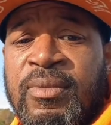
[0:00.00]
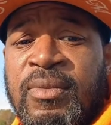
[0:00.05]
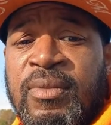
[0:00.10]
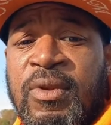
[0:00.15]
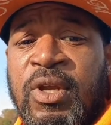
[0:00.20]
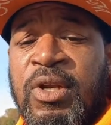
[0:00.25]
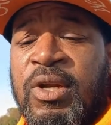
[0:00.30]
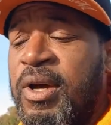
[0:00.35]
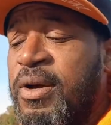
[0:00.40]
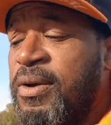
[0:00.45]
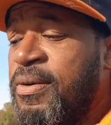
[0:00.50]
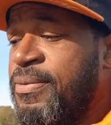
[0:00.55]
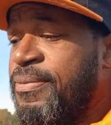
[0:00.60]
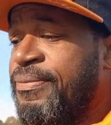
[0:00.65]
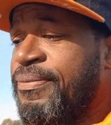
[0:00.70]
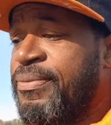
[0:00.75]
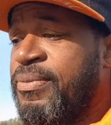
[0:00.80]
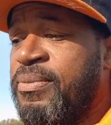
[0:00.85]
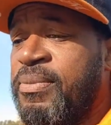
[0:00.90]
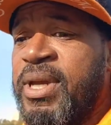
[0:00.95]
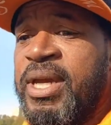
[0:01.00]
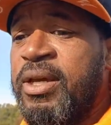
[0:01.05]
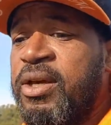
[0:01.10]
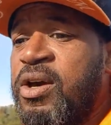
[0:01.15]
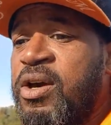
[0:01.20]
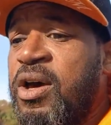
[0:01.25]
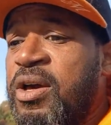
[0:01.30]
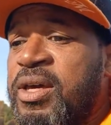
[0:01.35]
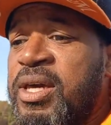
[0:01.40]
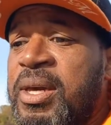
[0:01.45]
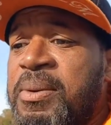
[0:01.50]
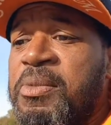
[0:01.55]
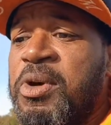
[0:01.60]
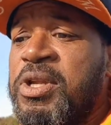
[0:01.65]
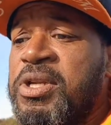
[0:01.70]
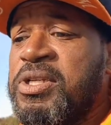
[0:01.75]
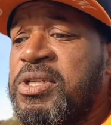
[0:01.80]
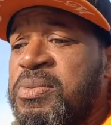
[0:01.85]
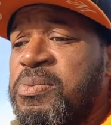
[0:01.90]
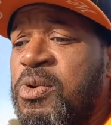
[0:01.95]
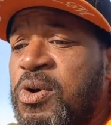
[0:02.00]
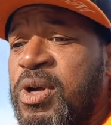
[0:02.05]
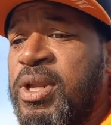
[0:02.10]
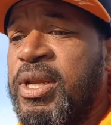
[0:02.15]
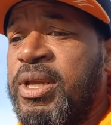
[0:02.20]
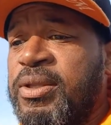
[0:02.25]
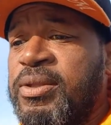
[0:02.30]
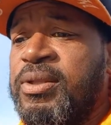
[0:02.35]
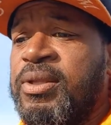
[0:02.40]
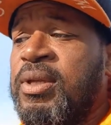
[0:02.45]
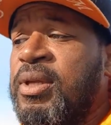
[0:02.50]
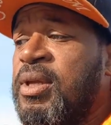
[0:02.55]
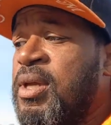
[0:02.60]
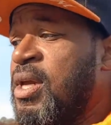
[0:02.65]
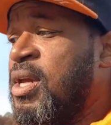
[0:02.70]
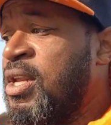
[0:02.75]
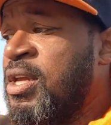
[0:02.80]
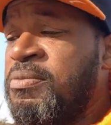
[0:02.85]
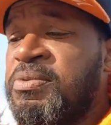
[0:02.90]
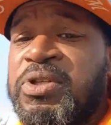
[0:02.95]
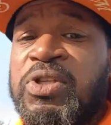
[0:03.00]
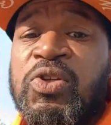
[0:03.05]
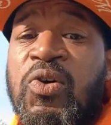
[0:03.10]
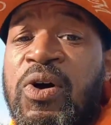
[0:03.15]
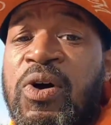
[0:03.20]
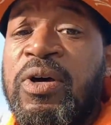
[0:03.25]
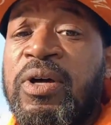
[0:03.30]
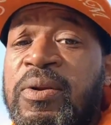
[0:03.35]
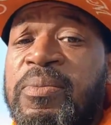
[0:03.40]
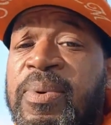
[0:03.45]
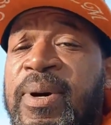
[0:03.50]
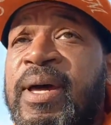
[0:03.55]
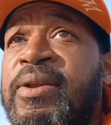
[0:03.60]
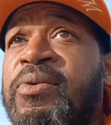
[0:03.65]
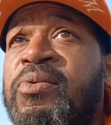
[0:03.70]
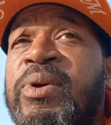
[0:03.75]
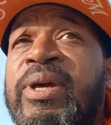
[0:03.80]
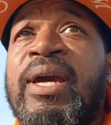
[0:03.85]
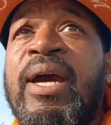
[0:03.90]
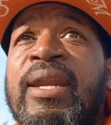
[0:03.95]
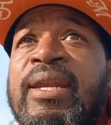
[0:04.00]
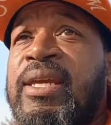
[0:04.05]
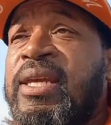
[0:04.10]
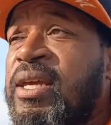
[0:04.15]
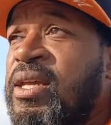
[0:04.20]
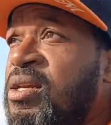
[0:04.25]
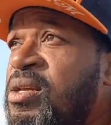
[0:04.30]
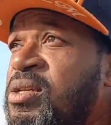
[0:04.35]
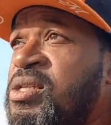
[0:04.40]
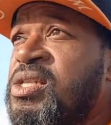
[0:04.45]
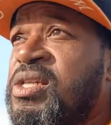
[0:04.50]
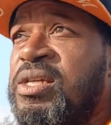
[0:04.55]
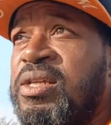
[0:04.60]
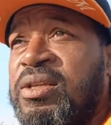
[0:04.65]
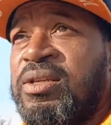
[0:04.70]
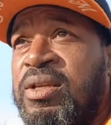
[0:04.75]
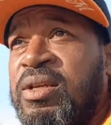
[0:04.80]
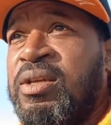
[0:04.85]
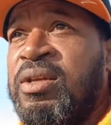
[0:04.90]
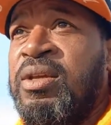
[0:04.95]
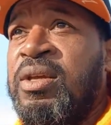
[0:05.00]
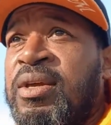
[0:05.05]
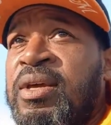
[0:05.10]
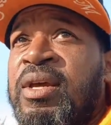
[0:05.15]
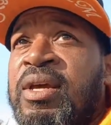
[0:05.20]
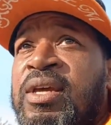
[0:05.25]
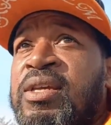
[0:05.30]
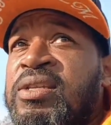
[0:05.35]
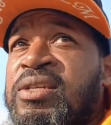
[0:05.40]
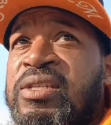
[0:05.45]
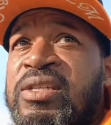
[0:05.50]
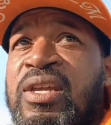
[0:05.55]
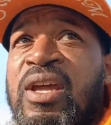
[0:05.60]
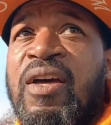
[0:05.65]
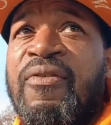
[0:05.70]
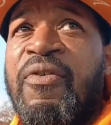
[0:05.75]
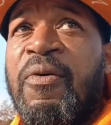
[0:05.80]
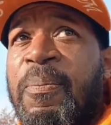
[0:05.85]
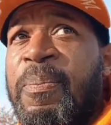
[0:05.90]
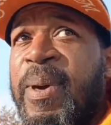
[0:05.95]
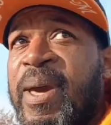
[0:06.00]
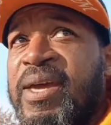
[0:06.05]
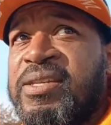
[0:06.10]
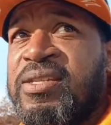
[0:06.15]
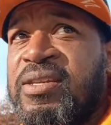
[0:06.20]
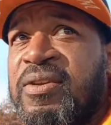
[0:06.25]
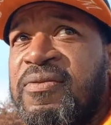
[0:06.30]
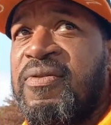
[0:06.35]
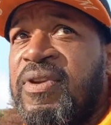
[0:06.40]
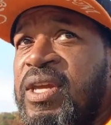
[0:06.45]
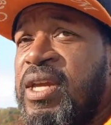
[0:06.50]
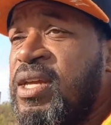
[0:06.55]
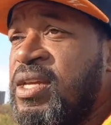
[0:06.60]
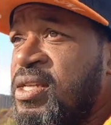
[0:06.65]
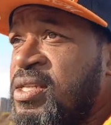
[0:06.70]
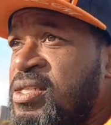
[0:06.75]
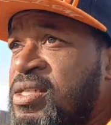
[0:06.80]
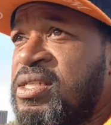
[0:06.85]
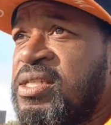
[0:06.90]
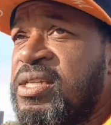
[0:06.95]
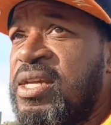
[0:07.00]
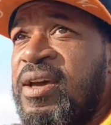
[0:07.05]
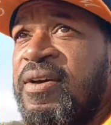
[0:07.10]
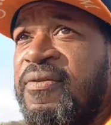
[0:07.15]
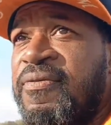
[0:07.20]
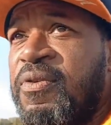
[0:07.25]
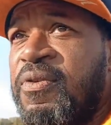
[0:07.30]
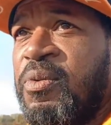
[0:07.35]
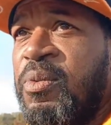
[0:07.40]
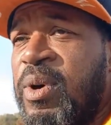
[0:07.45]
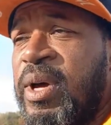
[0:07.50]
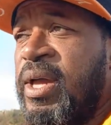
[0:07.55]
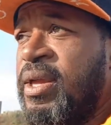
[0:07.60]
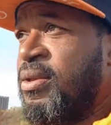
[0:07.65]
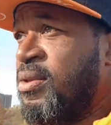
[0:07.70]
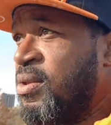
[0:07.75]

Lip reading: Man of God came on this morning and he was talking about it. We got to listen. Is it time for passivity, and is it time for what?